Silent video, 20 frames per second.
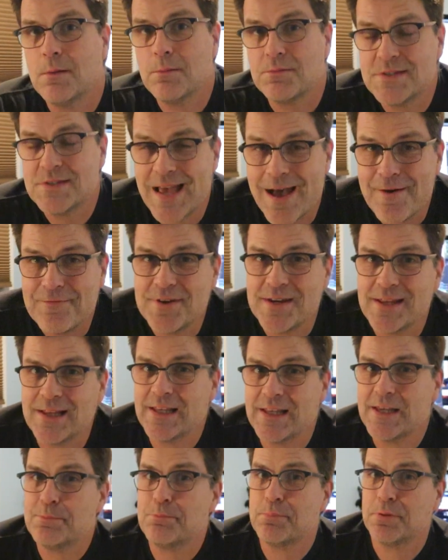
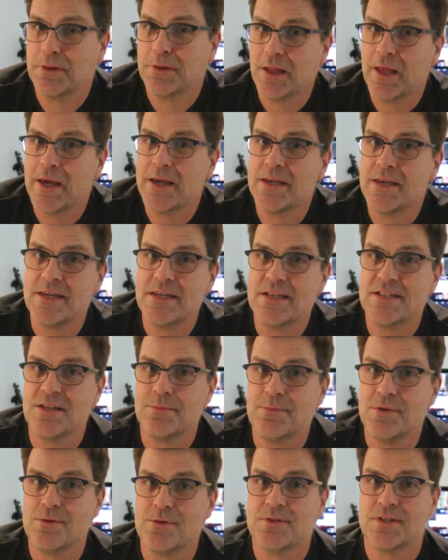definitely play easy
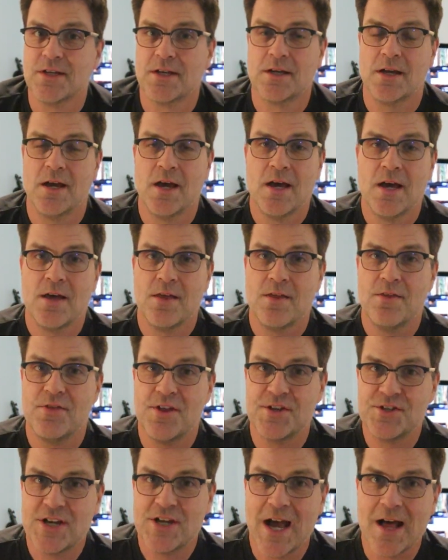music.
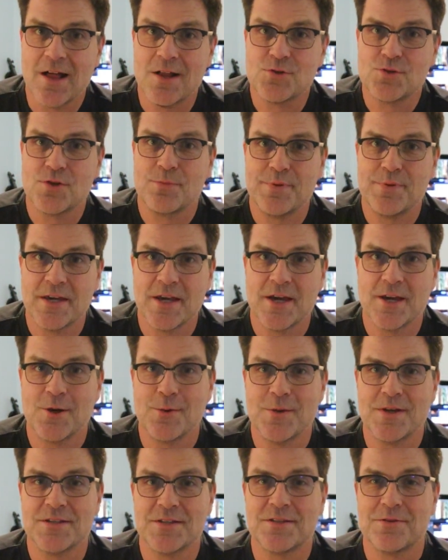The challenge with
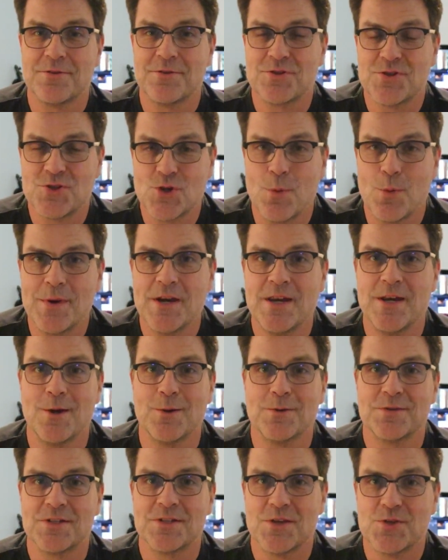piano is there's so many
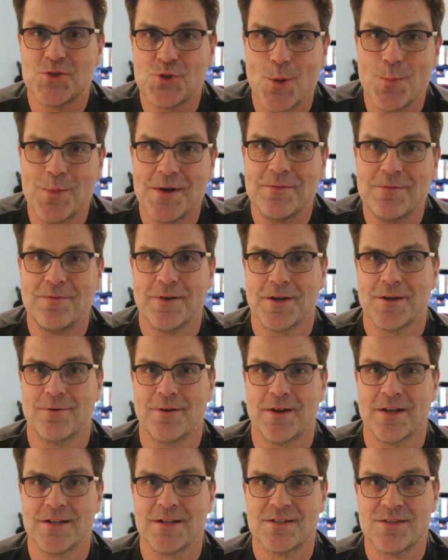notes, so many
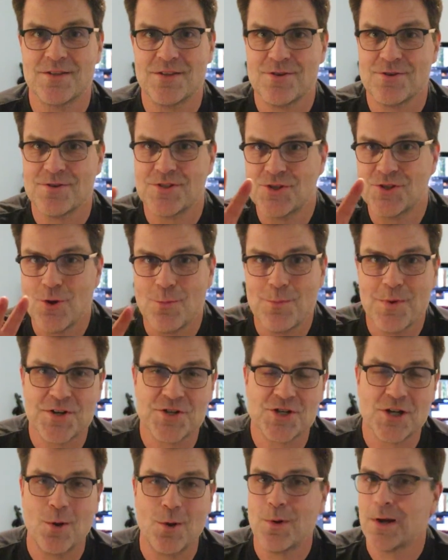fingerings, there's so
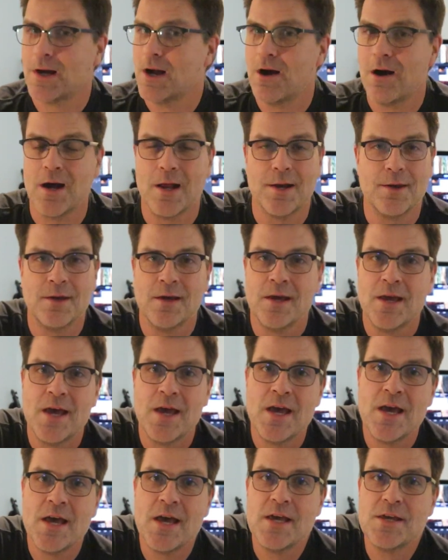much going on.
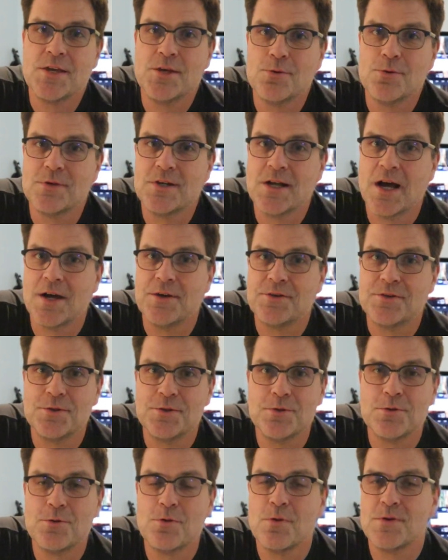You got
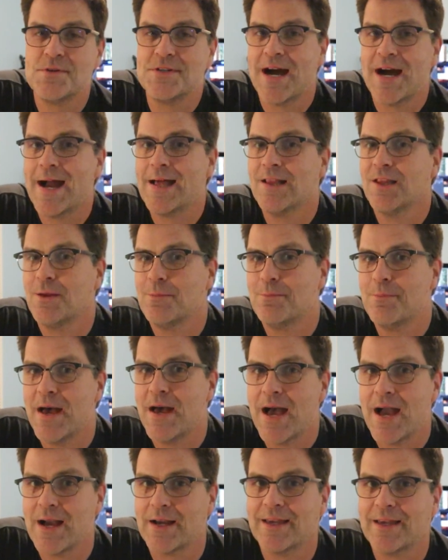to dial it
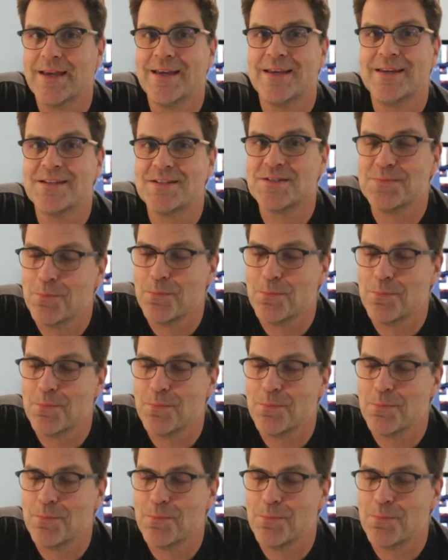back. It is